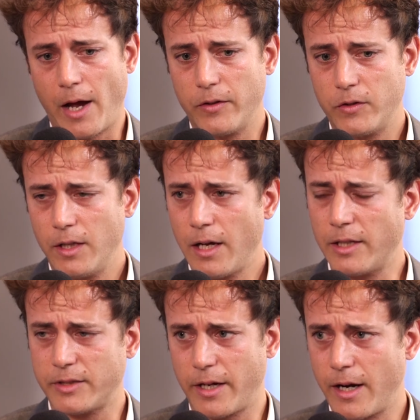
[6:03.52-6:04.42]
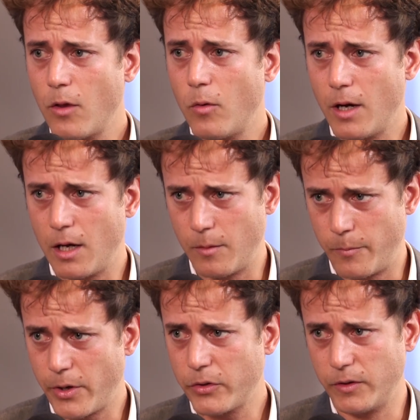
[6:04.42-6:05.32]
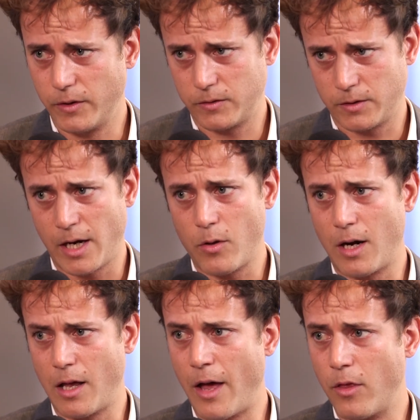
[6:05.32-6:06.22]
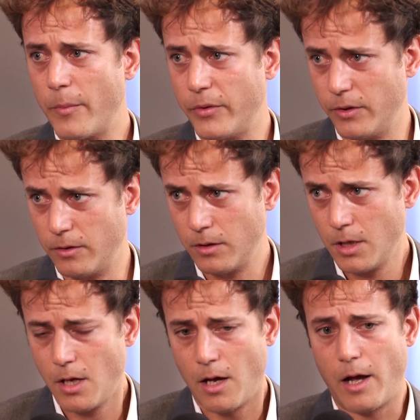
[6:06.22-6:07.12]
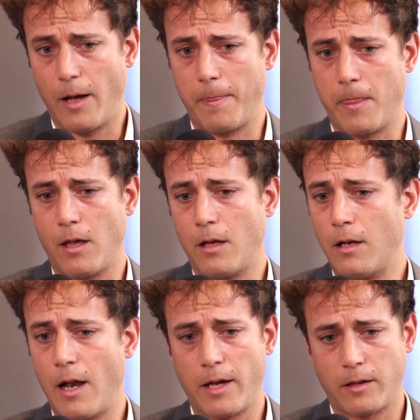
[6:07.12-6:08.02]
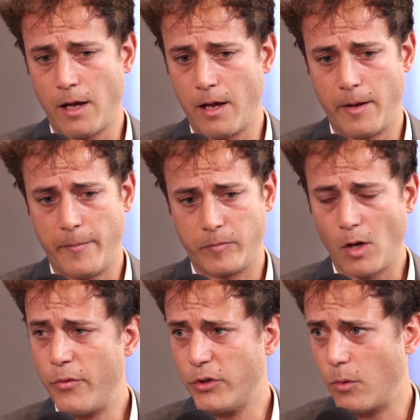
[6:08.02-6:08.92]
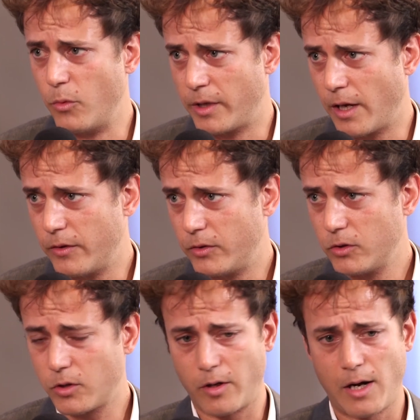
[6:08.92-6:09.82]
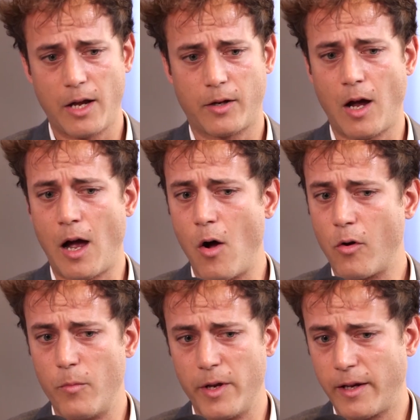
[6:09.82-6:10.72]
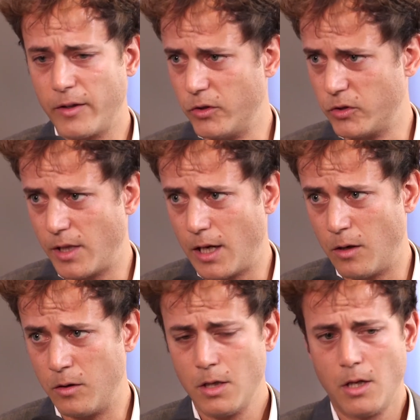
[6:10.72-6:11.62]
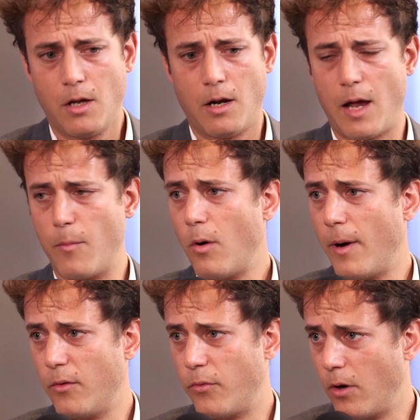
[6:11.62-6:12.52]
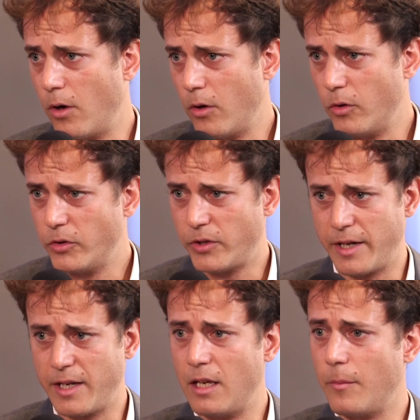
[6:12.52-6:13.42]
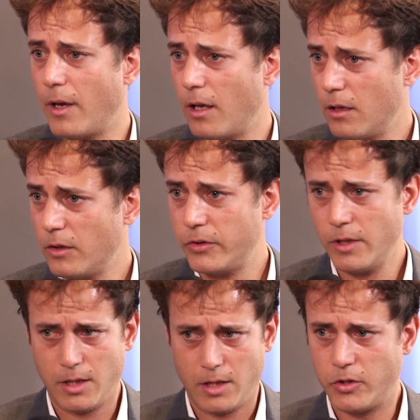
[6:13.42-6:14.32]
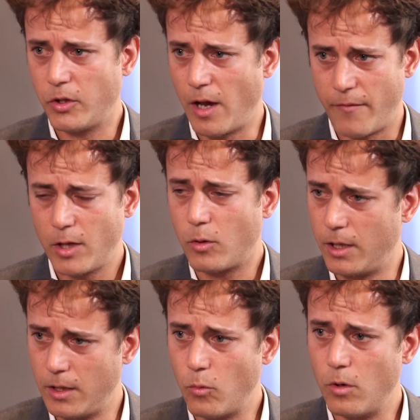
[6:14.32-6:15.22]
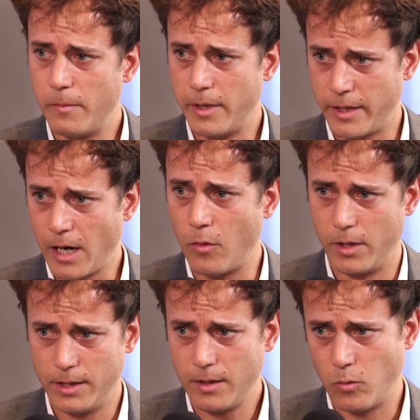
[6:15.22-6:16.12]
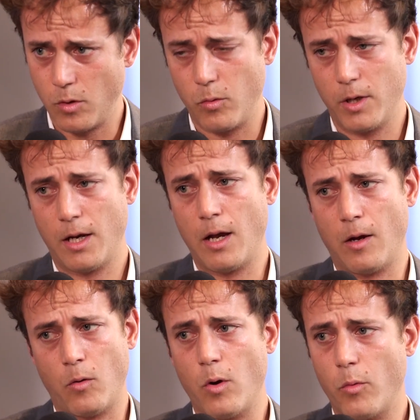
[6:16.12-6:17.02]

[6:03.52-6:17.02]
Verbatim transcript: I True. see as a gradual process, gradual adoption. Um, like um, office communications mm. or like own communications now, True. like mobile phones Trial. and emails. Trial. So eventually, it will be gradually. Yeah, we will, sure. we